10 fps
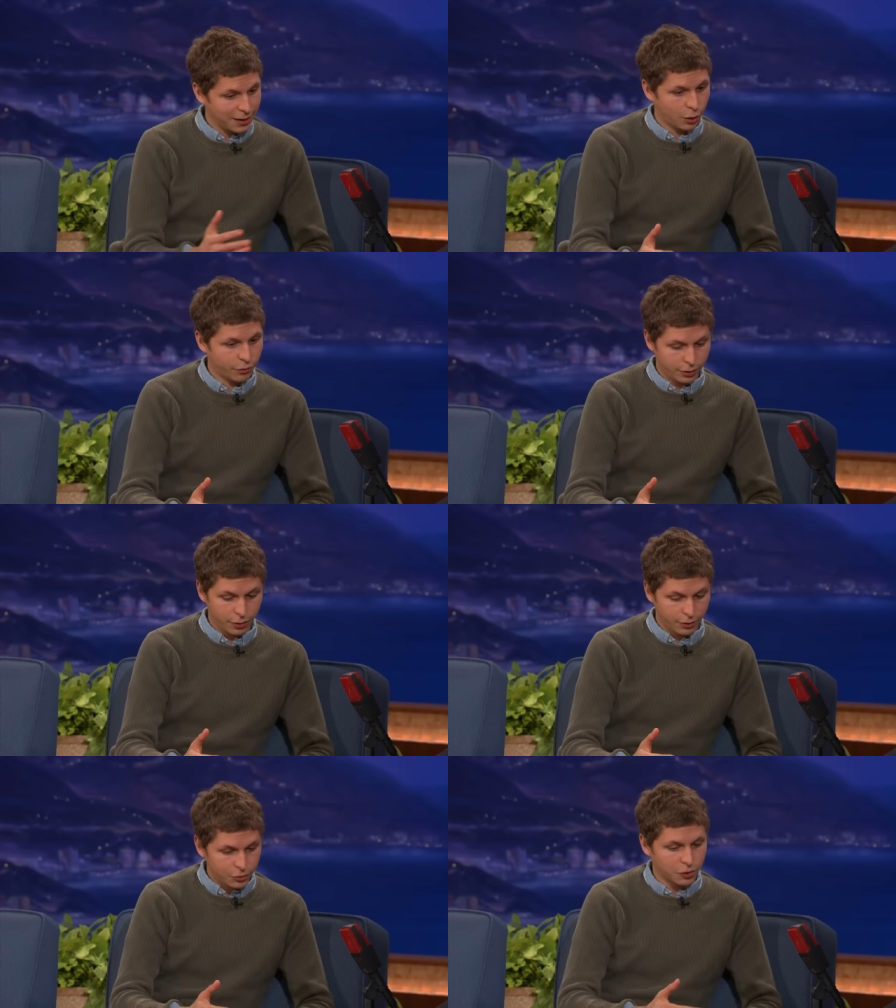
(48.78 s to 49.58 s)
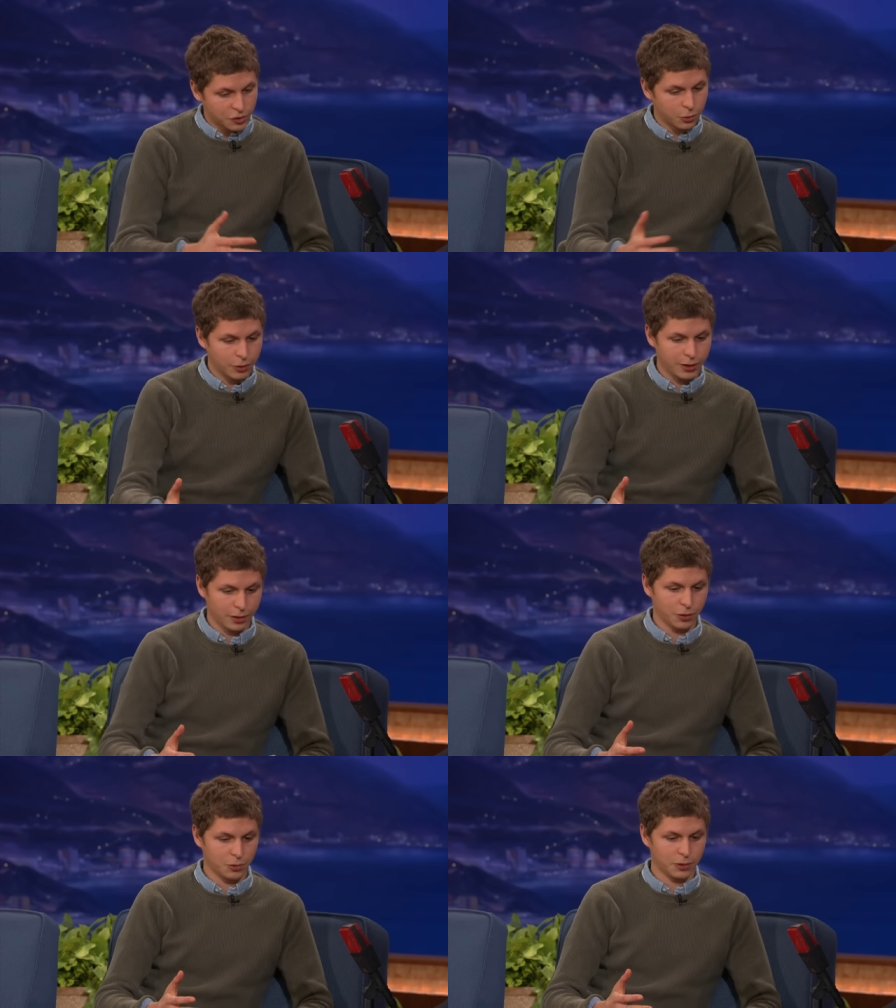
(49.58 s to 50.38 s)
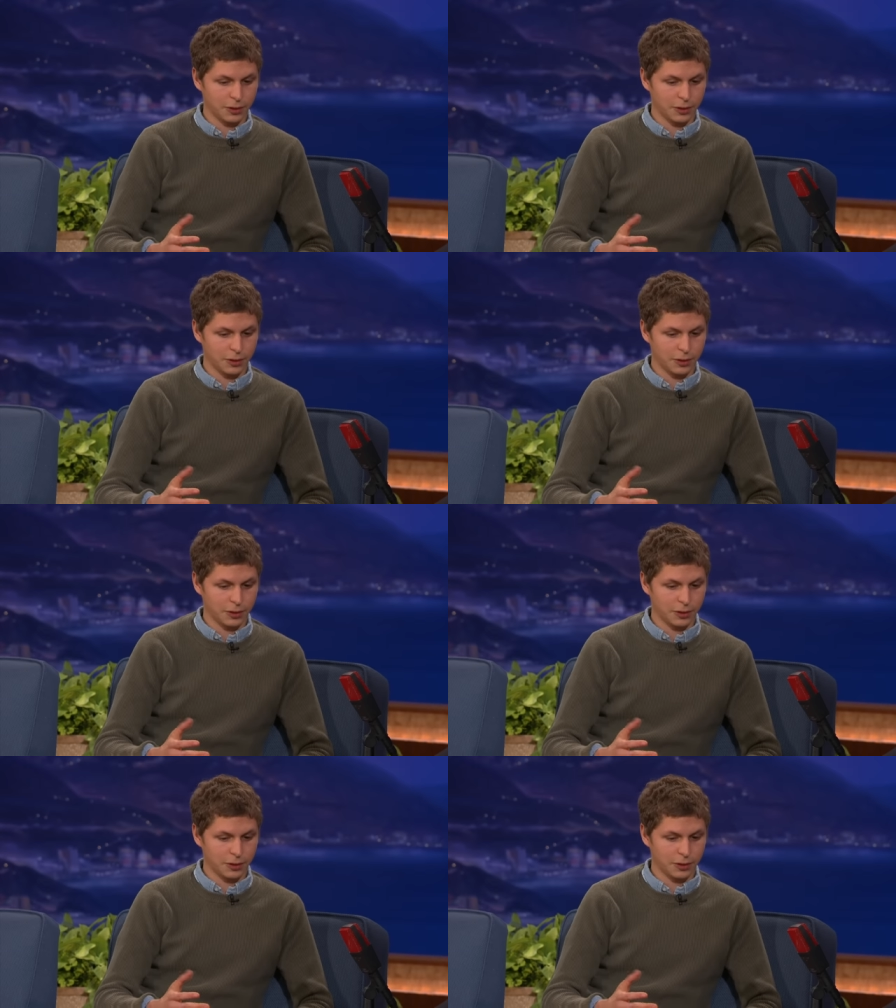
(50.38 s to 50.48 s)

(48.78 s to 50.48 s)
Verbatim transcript: to get over there. There's a story that goes with